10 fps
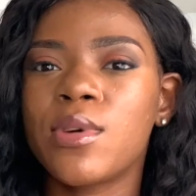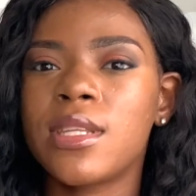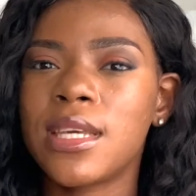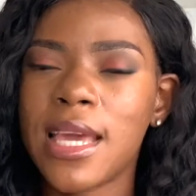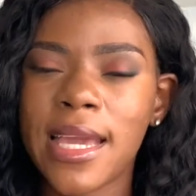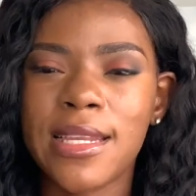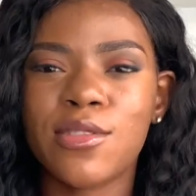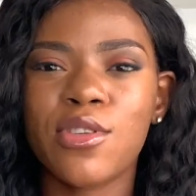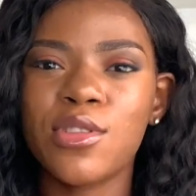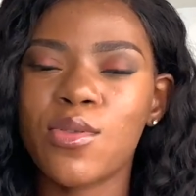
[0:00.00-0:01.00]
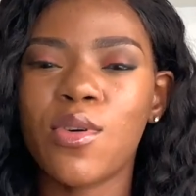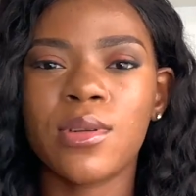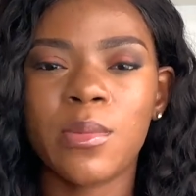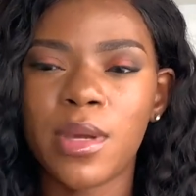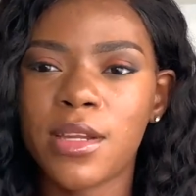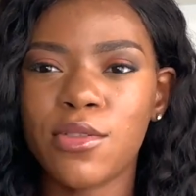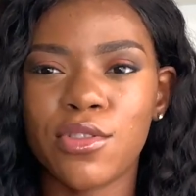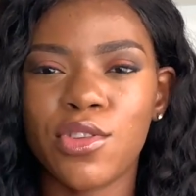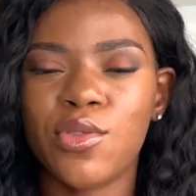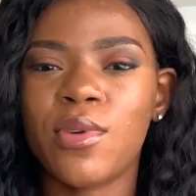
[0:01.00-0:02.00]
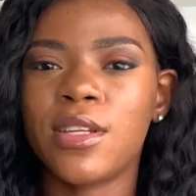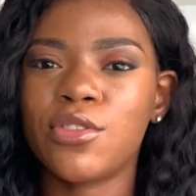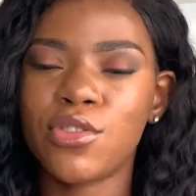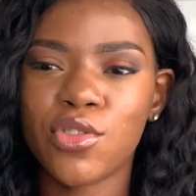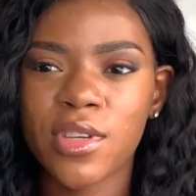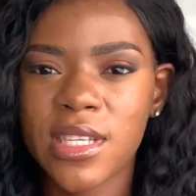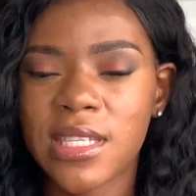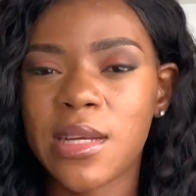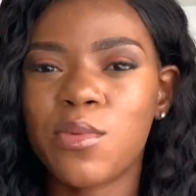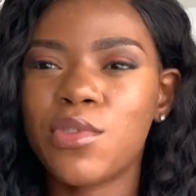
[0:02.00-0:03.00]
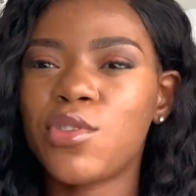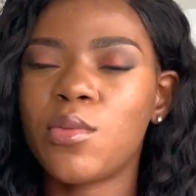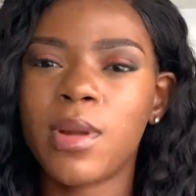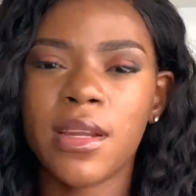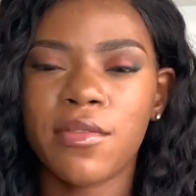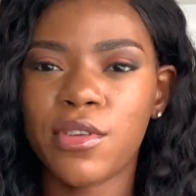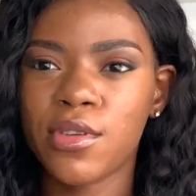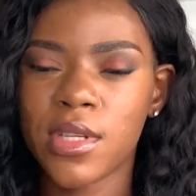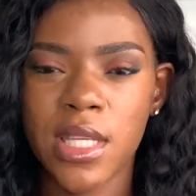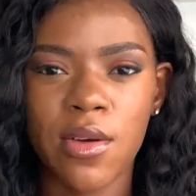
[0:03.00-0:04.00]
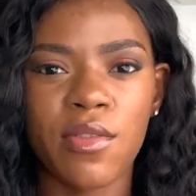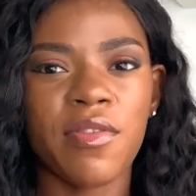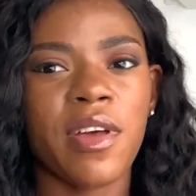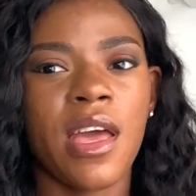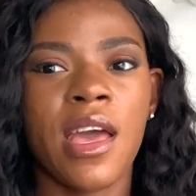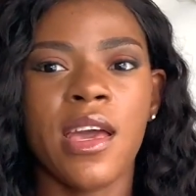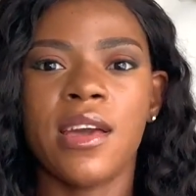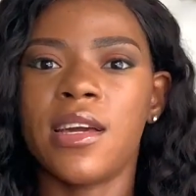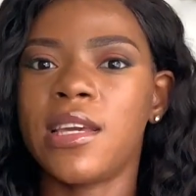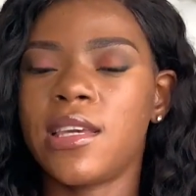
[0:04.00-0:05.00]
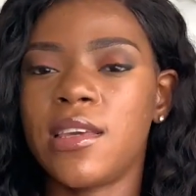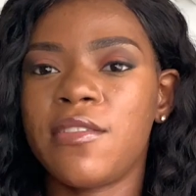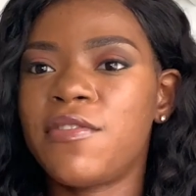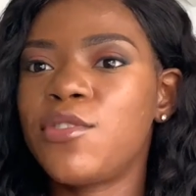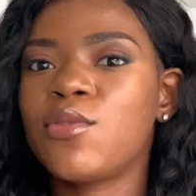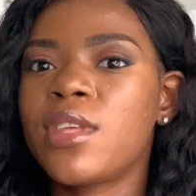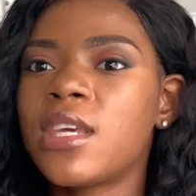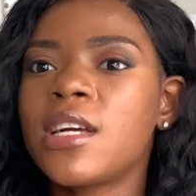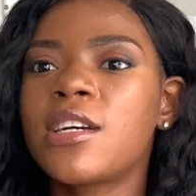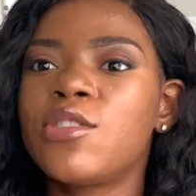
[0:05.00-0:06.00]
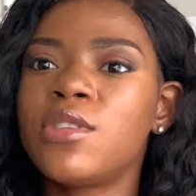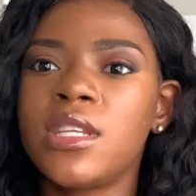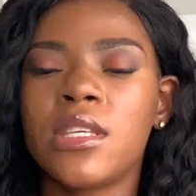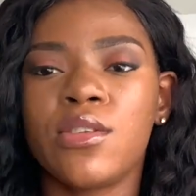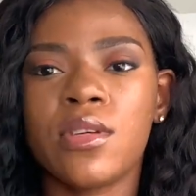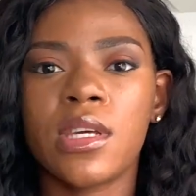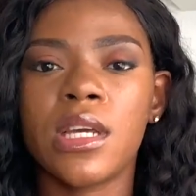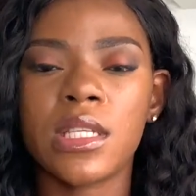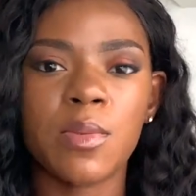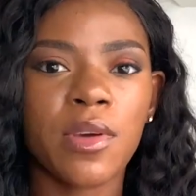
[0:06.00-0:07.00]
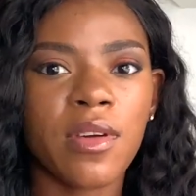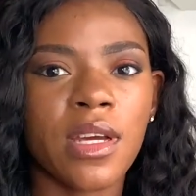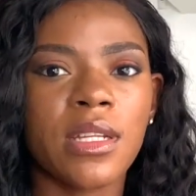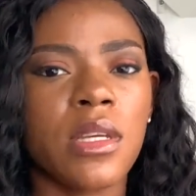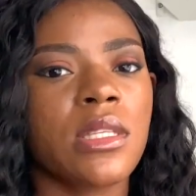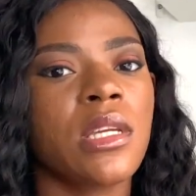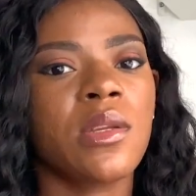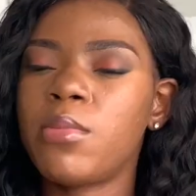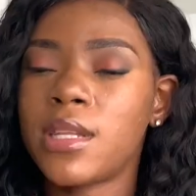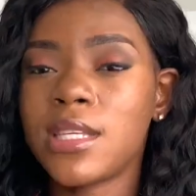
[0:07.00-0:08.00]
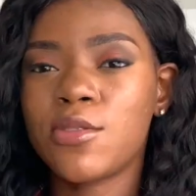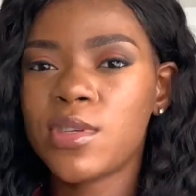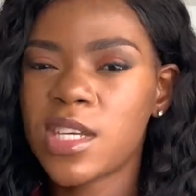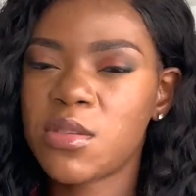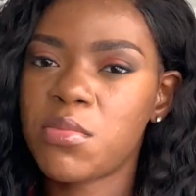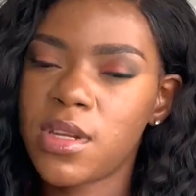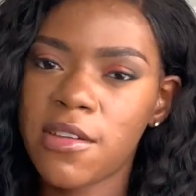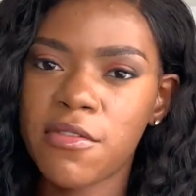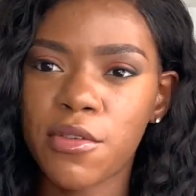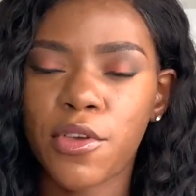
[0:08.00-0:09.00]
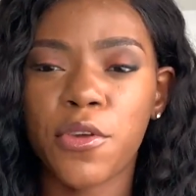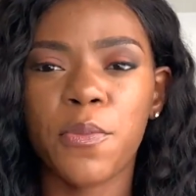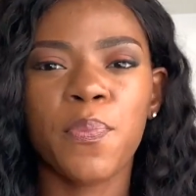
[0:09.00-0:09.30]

in the end it's going to all depend on you and your choices and what you plan for yourself if you think you need the UK experience, then the two years is better for you.